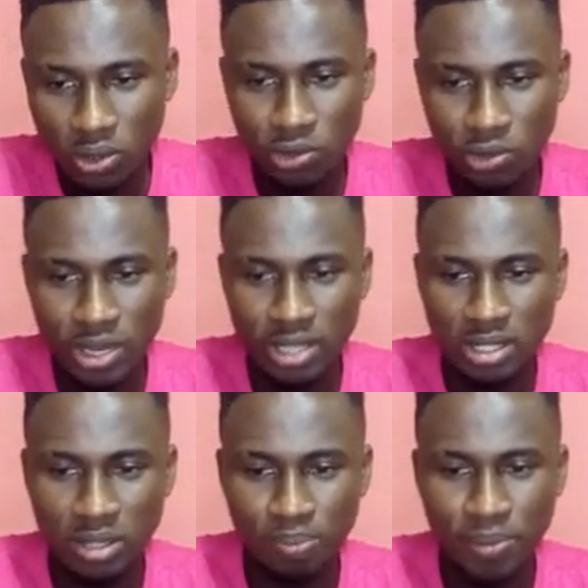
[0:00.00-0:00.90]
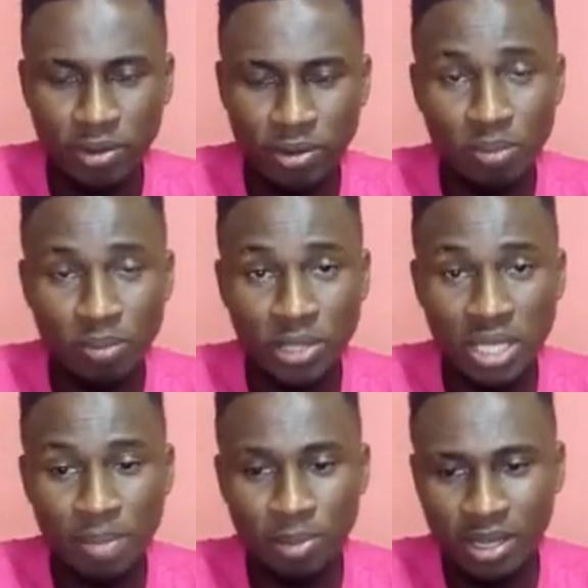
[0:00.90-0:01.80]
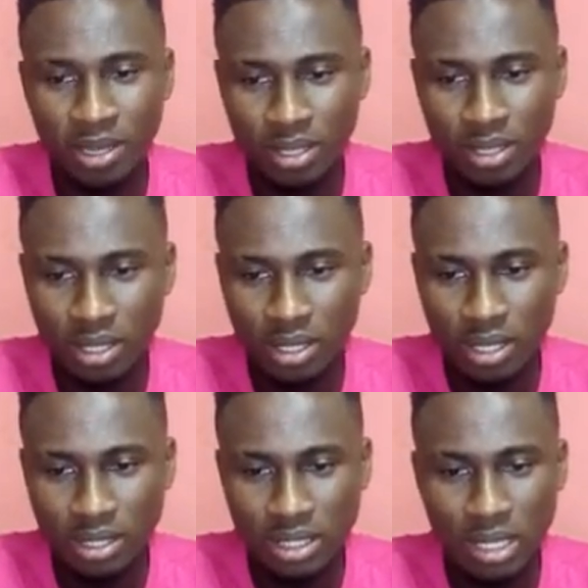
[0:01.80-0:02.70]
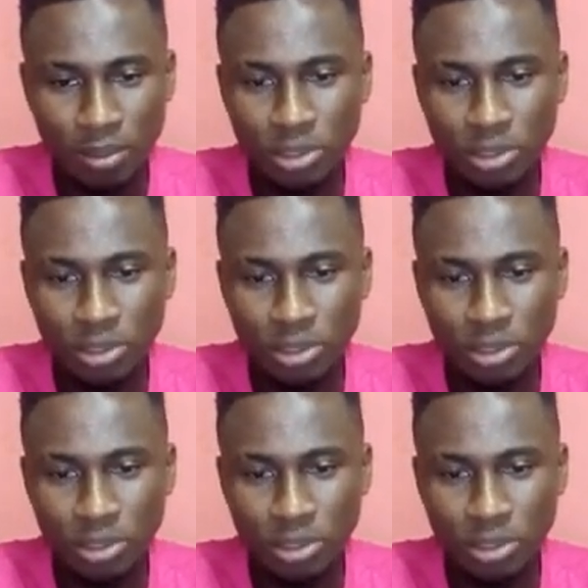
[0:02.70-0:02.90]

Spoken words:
Alright, Parole Media Player. I think